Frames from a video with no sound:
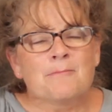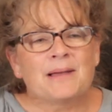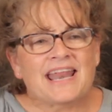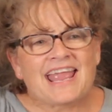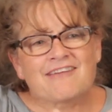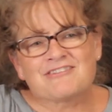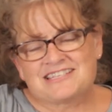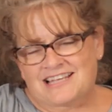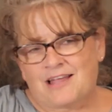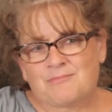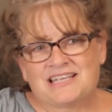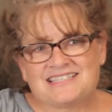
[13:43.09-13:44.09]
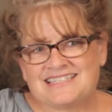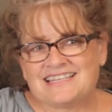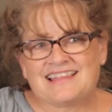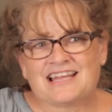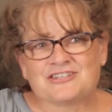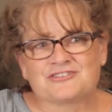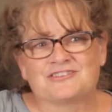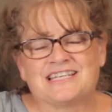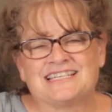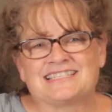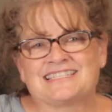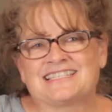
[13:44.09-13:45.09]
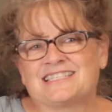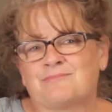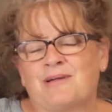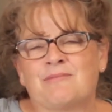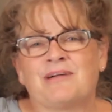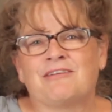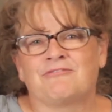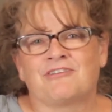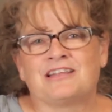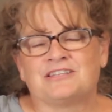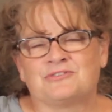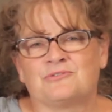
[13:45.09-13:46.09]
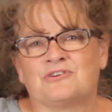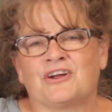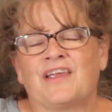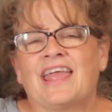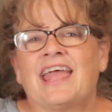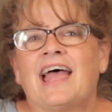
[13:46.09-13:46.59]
But every time I see that tree, it sits by my front door.